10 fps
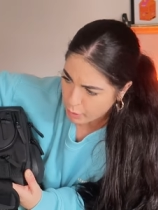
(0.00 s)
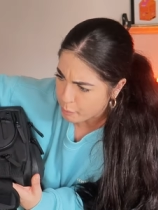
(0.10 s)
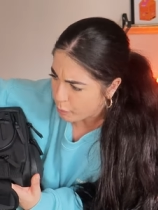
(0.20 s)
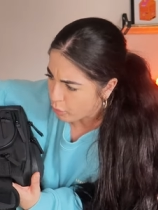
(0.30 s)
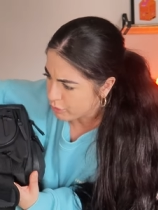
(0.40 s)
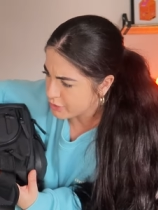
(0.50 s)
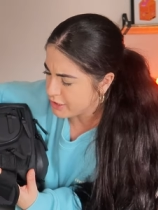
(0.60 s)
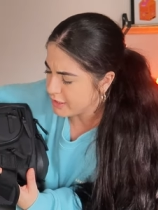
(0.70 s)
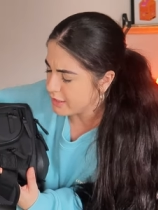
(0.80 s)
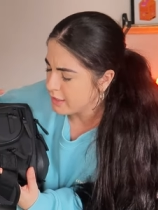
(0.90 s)
rub
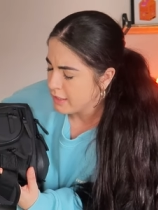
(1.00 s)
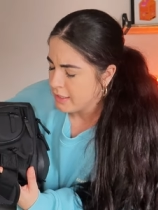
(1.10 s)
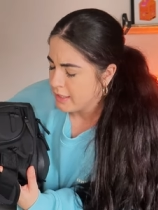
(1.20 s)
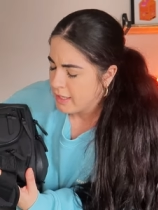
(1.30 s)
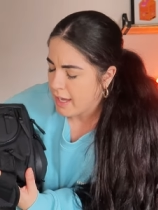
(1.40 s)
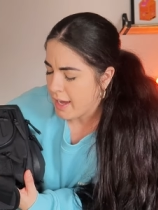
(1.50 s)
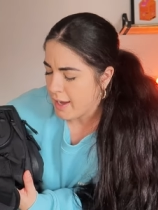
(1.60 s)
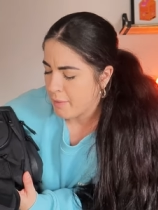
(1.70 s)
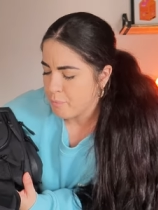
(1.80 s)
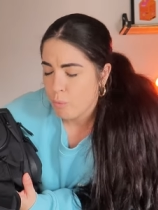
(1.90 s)
onto you.
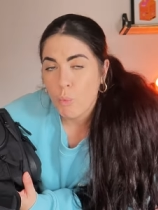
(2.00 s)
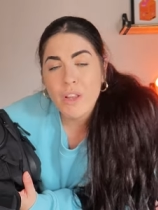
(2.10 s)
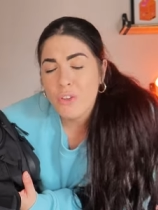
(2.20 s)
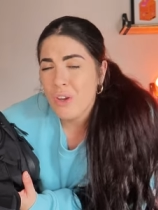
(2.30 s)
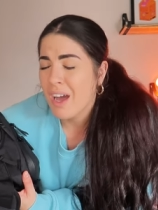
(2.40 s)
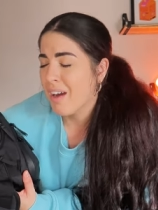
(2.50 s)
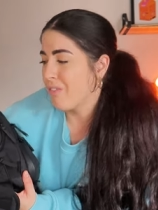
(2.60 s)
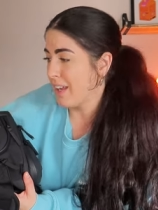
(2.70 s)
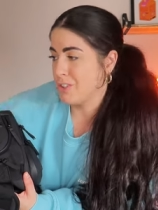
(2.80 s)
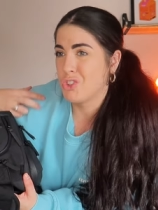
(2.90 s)
Um, when you have
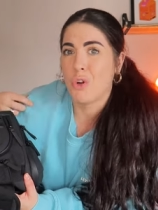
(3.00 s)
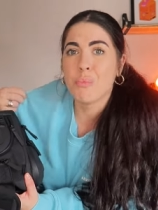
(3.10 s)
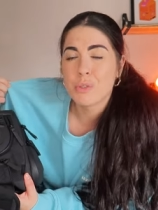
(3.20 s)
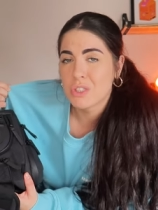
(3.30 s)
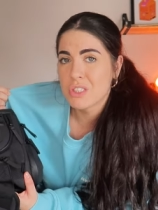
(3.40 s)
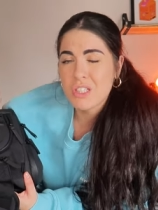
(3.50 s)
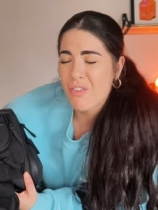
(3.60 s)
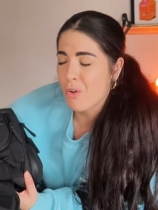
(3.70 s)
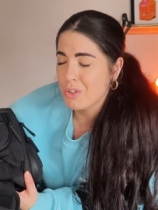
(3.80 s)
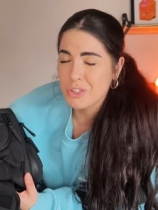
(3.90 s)
like jumpers and
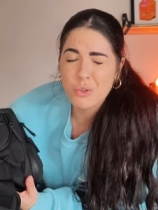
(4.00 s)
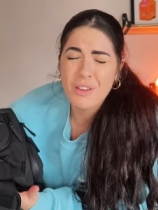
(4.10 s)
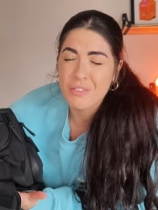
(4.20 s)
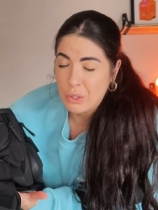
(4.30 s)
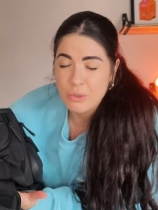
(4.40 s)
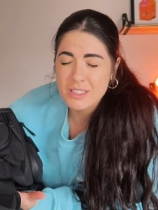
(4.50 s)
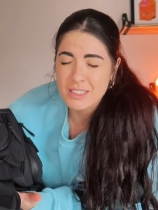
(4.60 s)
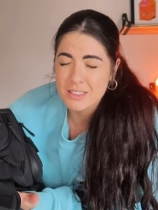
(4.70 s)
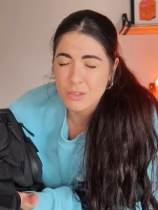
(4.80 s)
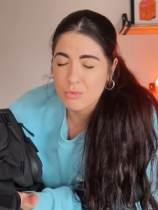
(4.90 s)
stuff on, you don't even notice
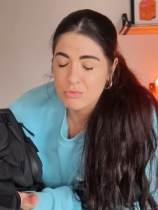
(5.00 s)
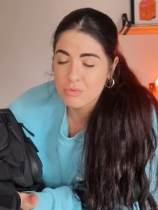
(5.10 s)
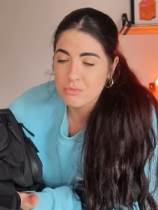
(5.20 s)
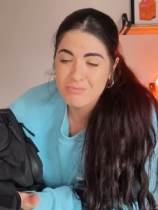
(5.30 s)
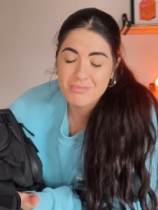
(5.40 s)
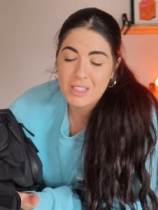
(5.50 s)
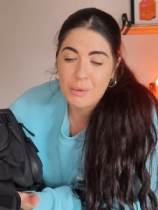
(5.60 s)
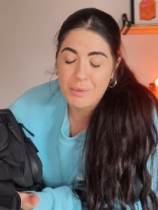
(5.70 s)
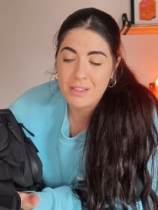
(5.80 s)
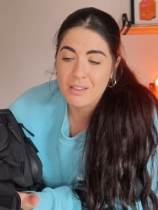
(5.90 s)
it. So, I
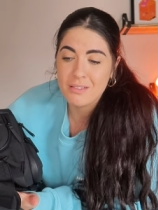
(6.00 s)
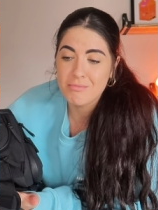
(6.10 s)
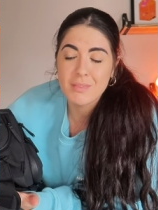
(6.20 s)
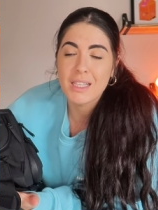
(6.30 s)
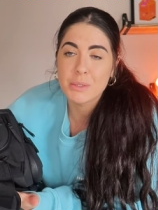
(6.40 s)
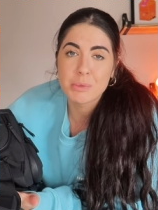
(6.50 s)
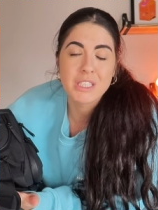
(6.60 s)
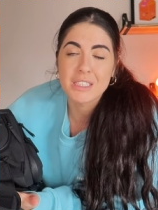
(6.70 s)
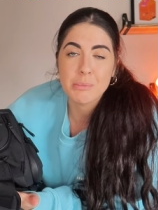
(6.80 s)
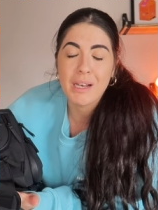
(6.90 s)
mean,
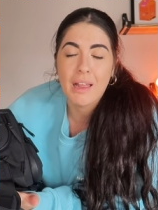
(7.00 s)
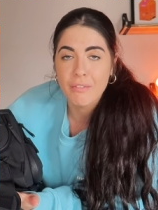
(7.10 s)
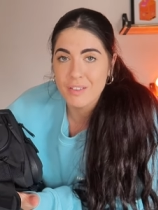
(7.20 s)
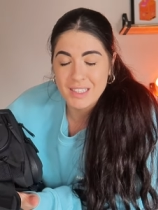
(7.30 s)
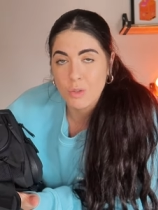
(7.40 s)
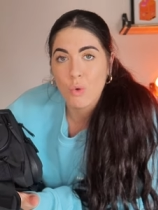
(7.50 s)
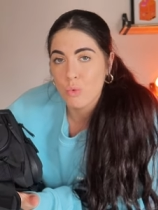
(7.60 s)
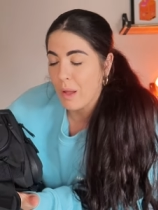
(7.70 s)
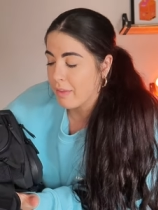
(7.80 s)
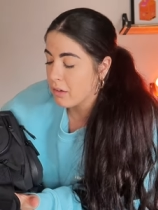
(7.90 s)
90% of my life is in cold
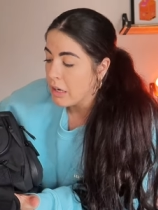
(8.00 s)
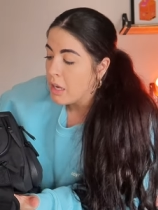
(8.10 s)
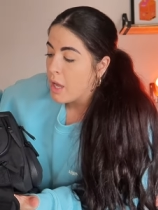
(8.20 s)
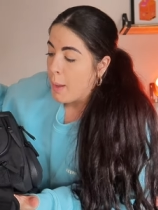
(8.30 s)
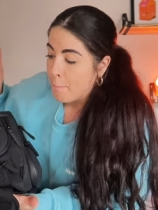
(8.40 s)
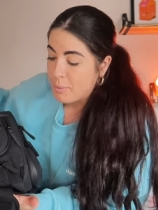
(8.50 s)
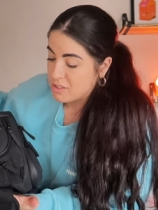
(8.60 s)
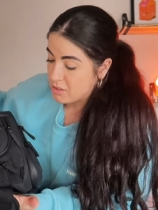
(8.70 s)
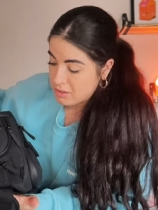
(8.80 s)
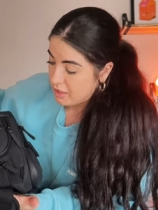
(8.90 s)
weather.
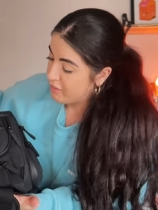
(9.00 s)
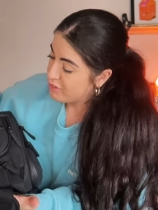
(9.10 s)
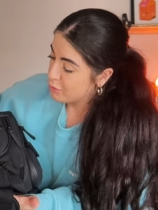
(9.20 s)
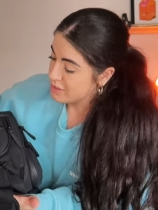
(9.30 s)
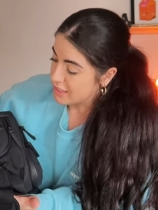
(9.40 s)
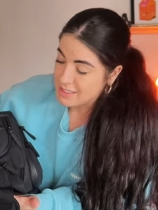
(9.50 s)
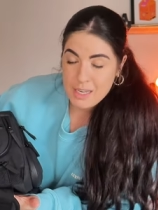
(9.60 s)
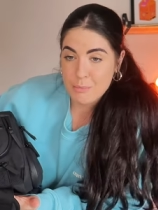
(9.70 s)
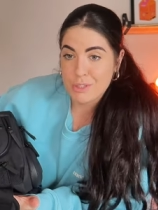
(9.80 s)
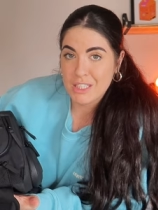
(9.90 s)
But if there was that
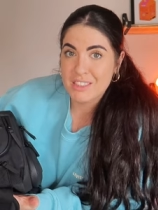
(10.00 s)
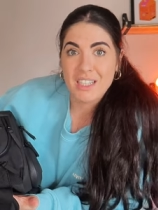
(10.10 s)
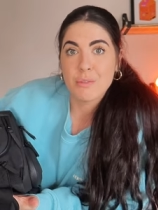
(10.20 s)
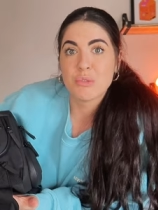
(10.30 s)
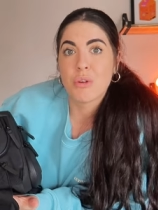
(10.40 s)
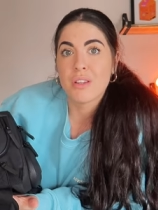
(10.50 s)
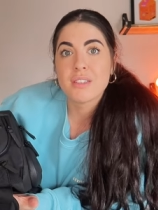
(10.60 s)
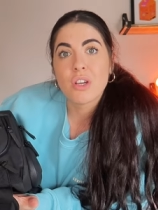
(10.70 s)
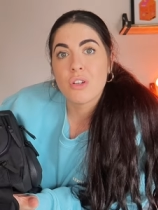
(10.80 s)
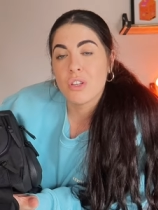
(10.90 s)
10% and I was wearing
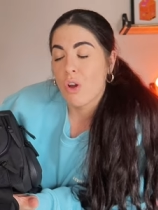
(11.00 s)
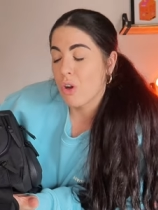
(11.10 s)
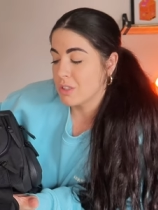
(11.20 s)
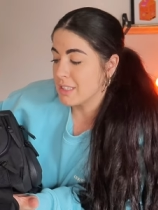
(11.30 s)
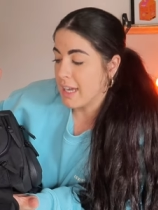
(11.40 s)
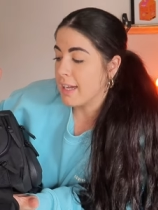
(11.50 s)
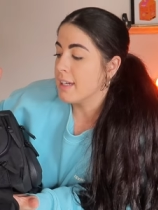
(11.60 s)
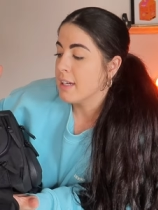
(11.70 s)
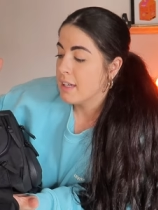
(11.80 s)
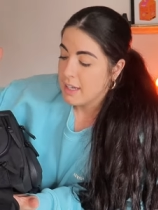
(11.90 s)
this out on a hot
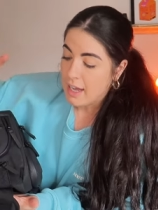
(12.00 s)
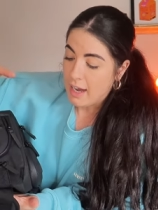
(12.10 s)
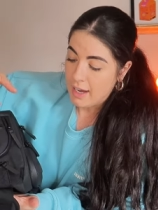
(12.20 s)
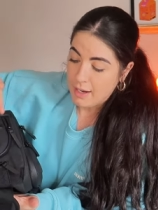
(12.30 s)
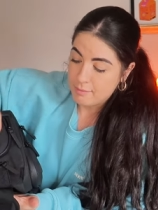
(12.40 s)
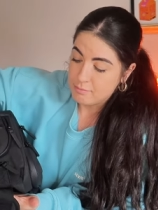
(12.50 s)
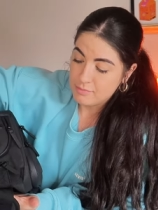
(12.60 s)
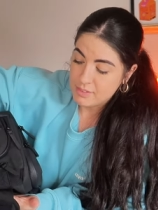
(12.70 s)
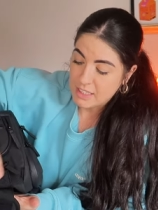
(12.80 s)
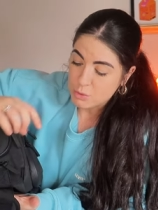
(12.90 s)
day, um,
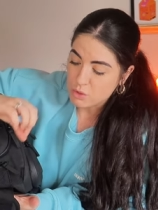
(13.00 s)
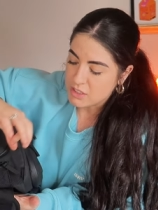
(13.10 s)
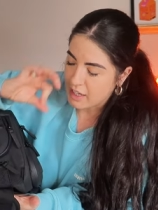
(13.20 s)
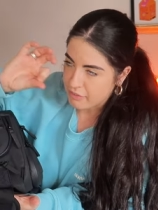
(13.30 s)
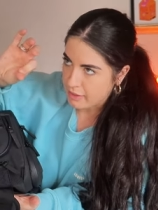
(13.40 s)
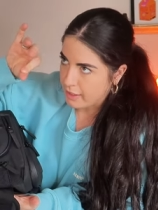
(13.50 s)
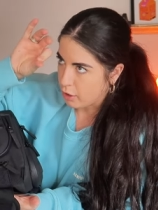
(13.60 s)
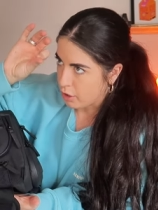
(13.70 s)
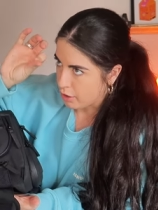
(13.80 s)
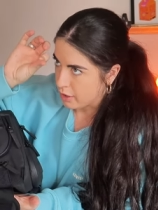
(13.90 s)
this would definitely
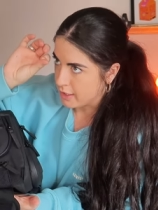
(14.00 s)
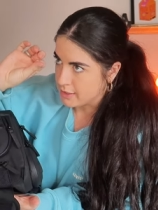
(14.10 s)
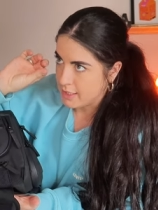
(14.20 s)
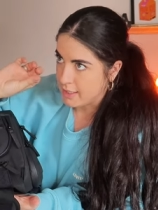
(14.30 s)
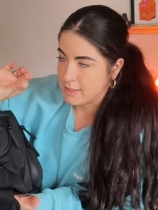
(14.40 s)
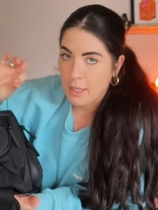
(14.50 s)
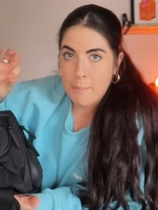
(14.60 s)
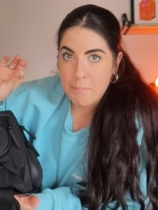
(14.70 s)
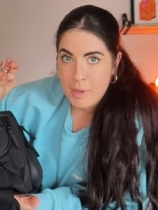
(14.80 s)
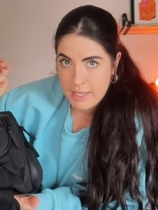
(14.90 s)
irritate
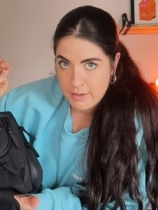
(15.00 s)
me.